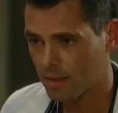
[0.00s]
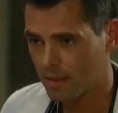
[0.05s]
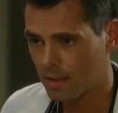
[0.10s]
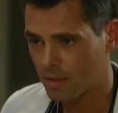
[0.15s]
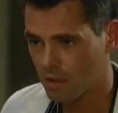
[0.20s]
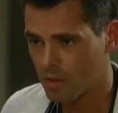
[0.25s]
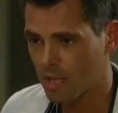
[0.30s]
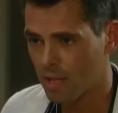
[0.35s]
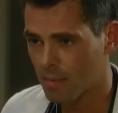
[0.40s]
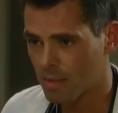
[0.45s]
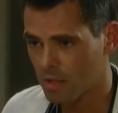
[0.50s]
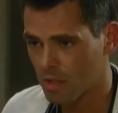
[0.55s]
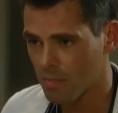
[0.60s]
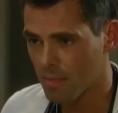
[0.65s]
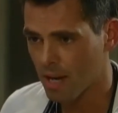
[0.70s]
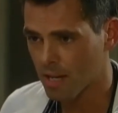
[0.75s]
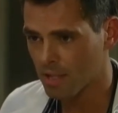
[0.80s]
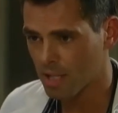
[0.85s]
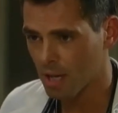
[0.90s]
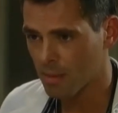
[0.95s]
You let me do
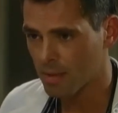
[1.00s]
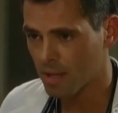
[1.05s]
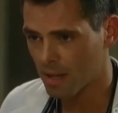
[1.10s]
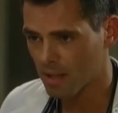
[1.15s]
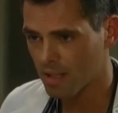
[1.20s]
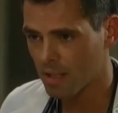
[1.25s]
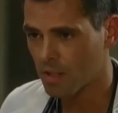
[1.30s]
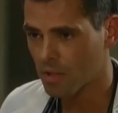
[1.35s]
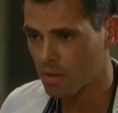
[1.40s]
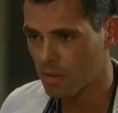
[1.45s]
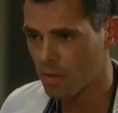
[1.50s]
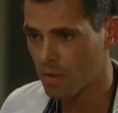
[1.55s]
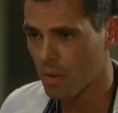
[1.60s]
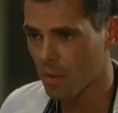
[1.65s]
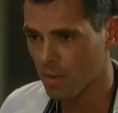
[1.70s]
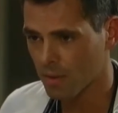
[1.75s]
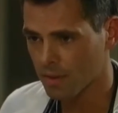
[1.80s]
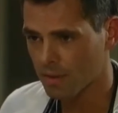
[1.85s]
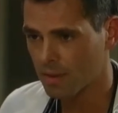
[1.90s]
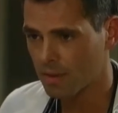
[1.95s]
my job, and I'll let you do
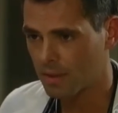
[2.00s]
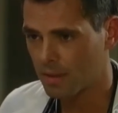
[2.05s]
yours.